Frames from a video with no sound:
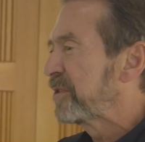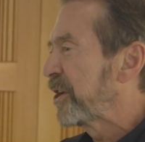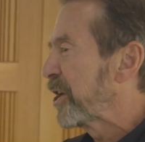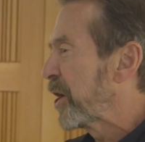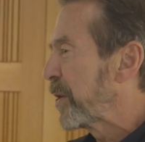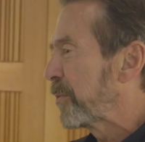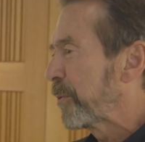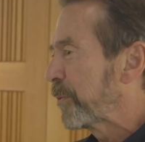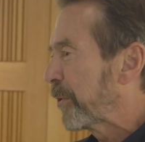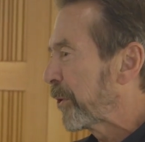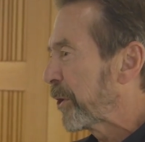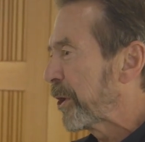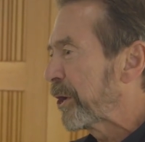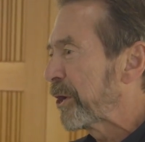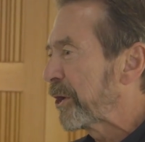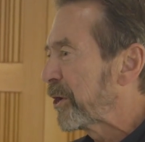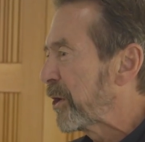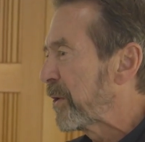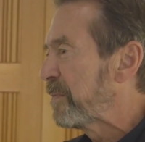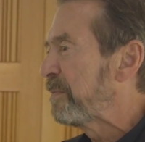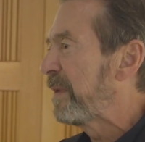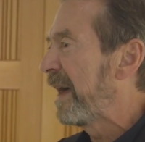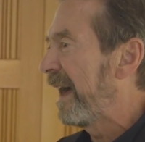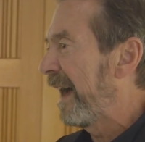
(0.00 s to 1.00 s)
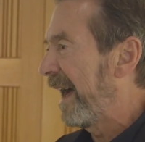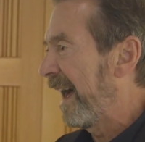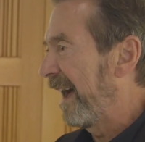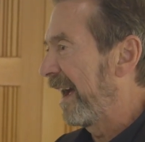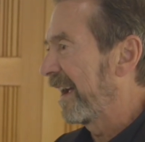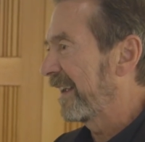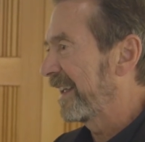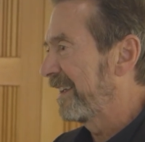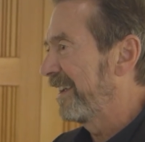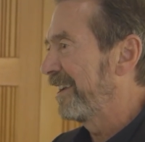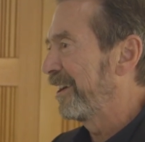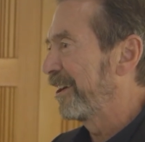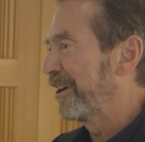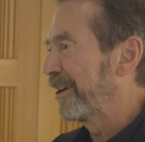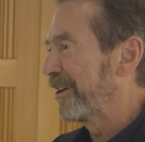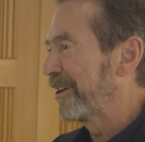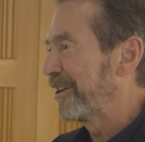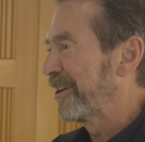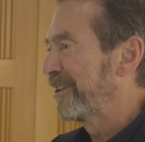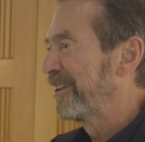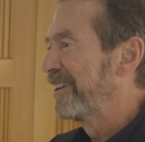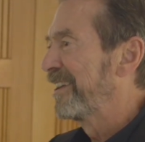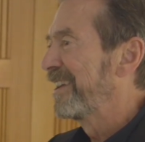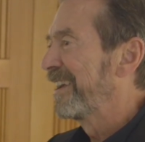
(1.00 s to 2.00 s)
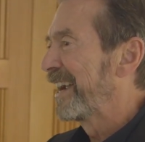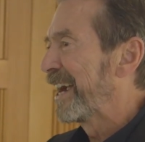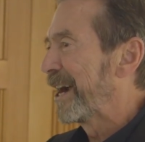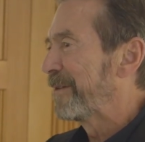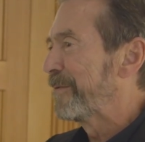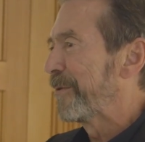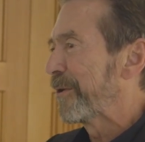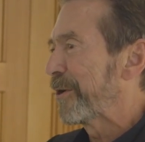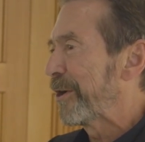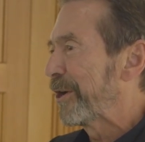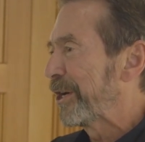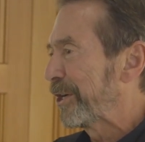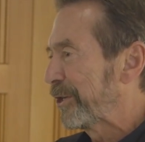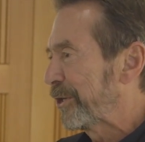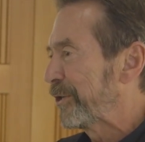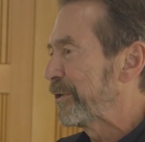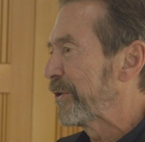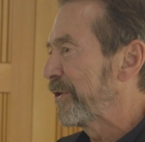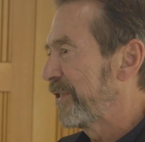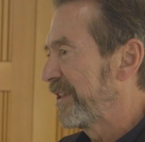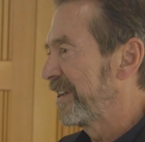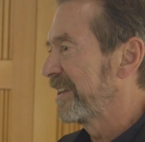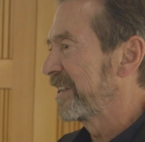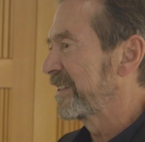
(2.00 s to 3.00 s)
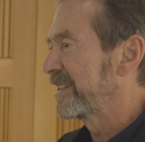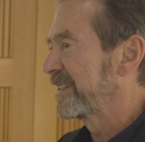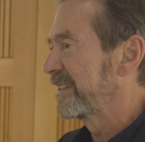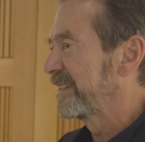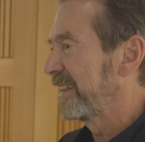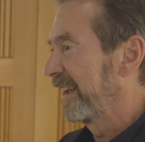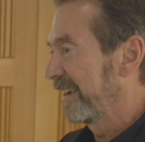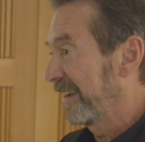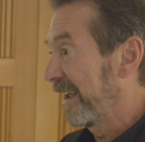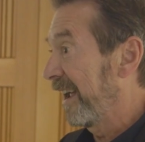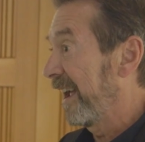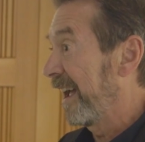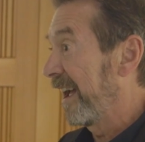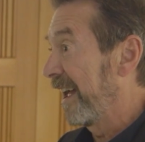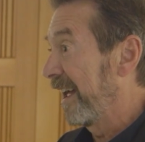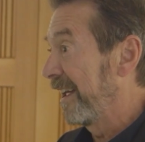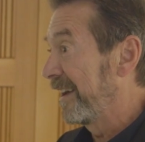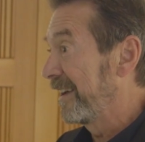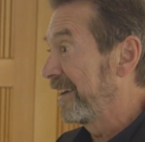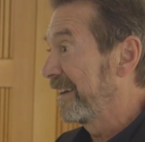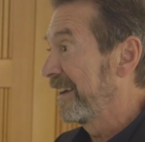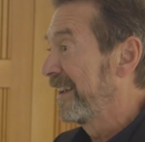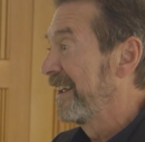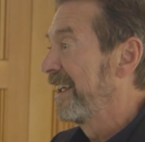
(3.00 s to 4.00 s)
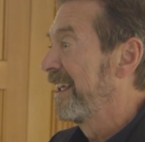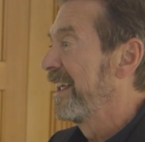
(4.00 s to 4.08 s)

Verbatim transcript: no, we're going to go back here and we're going to do this again.